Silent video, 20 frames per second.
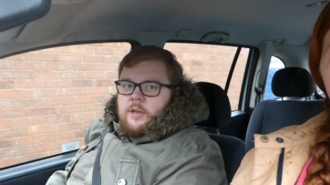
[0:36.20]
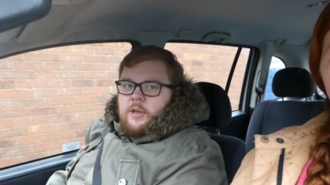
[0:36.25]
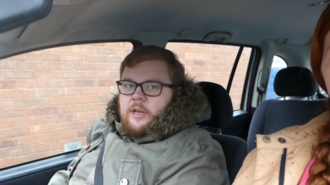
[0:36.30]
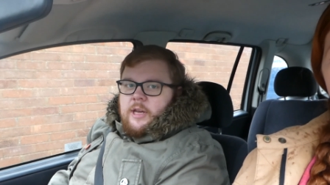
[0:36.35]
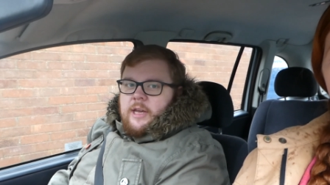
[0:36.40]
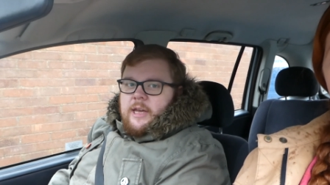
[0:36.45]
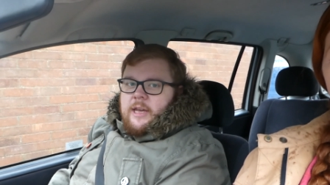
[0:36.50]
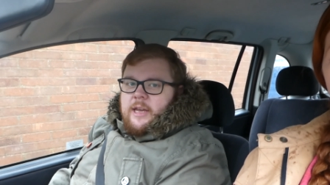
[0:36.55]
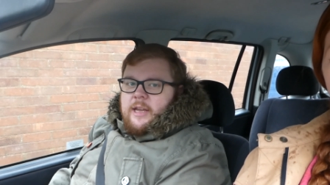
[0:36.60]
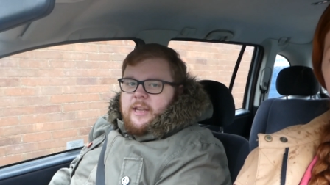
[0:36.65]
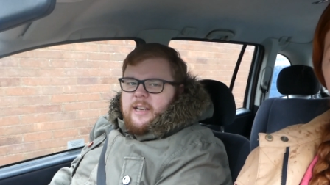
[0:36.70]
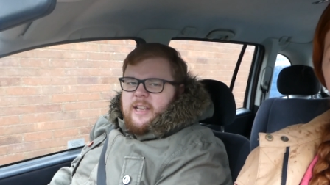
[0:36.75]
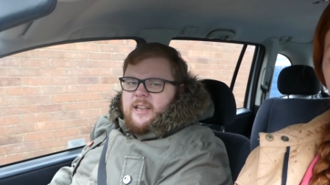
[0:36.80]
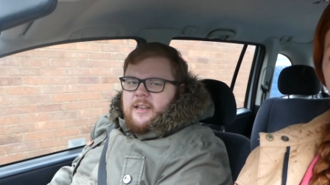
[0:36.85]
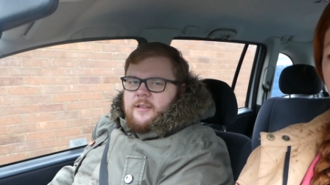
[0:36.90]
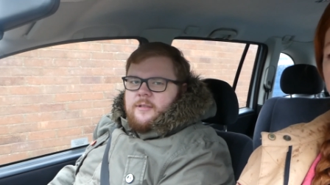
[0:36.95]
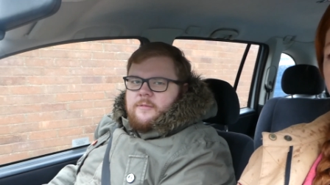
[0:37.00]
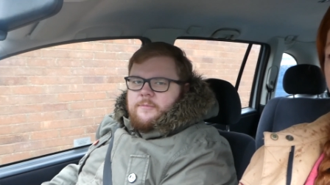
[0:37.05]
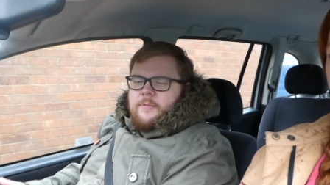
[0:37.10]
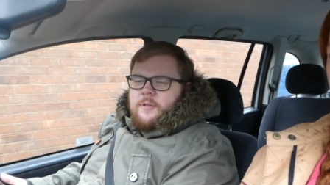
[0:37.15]
Uh, like
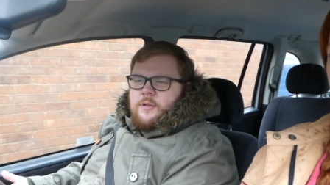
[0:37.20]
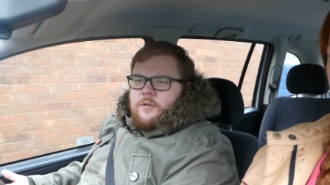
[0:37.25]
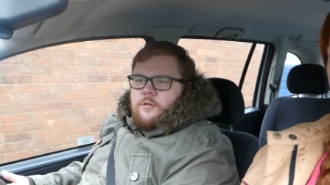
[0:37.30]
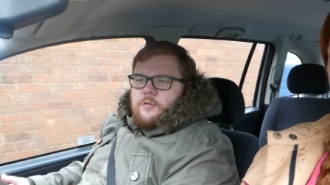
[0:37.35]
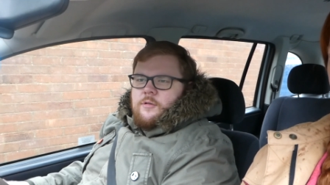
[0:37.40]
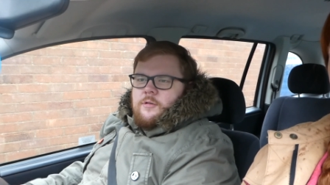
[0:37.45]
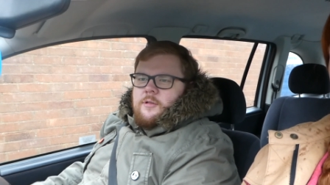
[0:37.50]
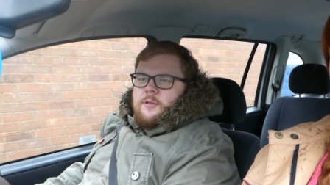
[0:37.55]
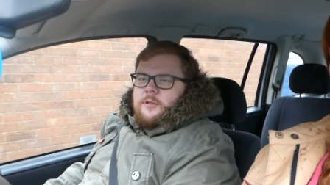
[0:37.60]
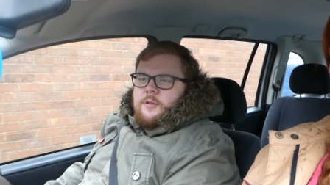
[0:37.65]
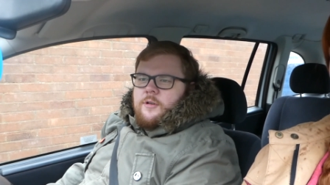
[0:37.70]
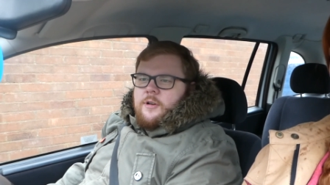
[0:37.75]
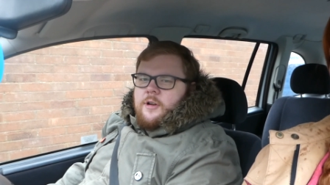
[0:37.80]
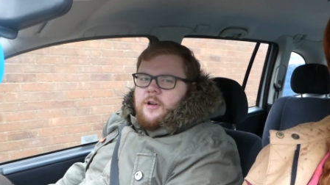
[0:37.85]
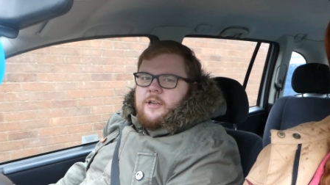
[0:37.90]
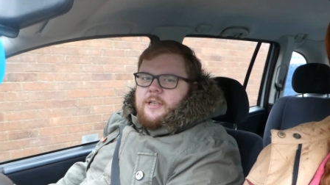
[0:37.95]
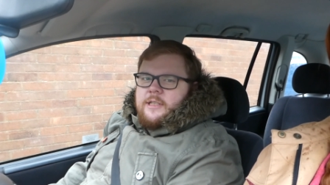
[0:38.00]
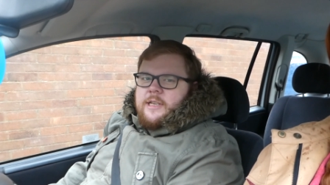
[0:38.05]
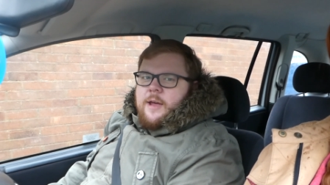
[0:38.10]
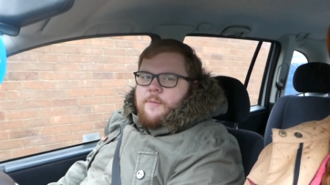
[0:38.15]
a cool sort
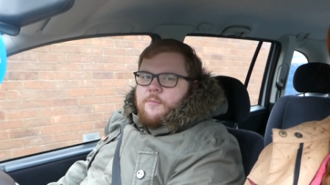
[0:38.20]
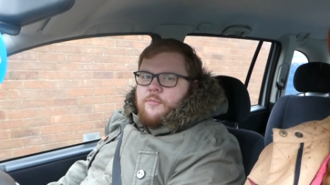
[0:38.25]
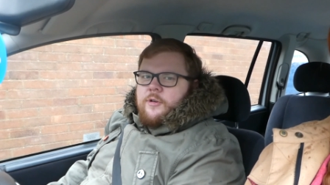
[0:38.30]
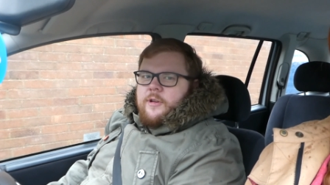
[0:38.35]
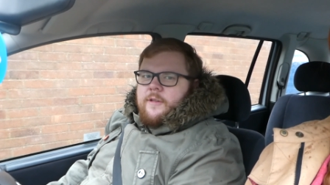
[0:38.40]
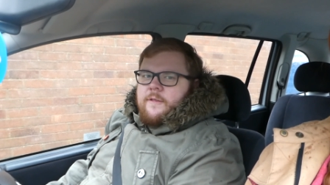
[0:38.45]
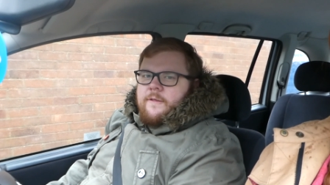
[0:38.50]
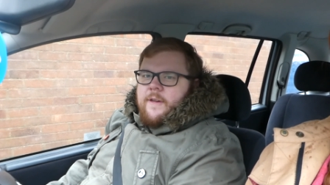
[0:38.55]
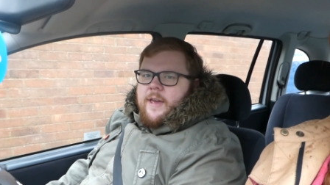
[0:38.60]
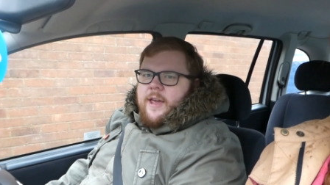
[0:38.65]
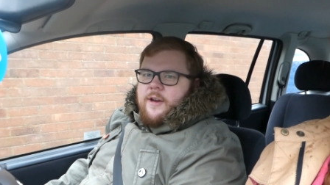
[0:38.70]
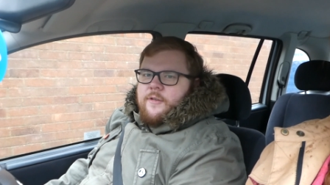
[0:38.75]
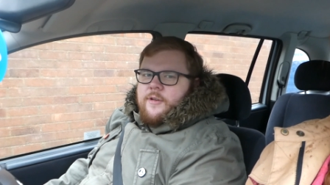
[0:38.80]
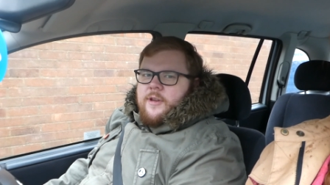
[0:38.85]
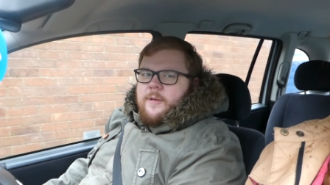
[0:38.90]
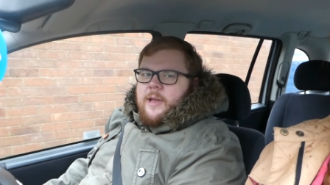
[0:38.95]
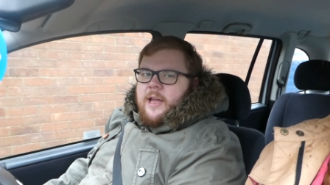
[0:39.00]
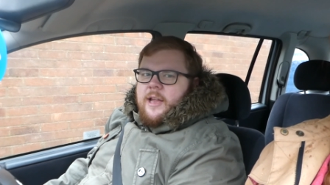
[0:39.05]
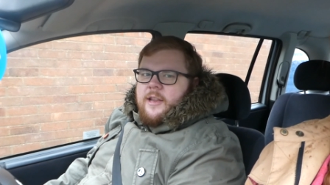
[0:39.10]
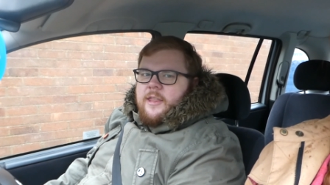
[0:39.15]
of contemporary
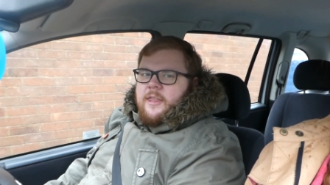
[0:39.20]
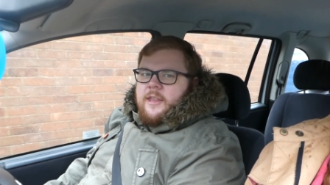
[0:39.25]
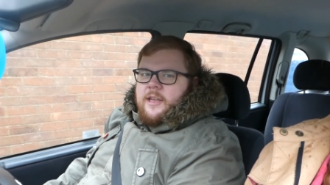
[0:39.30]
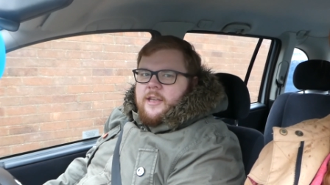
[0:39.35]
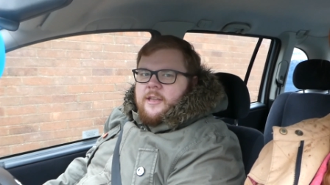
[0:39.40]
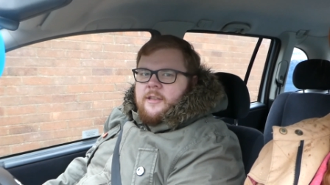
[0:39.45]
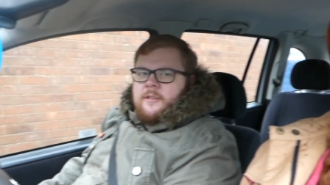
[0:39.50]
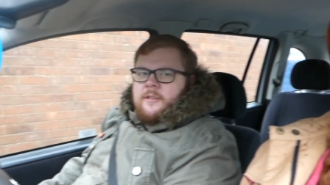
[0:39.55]
fairy kind of thing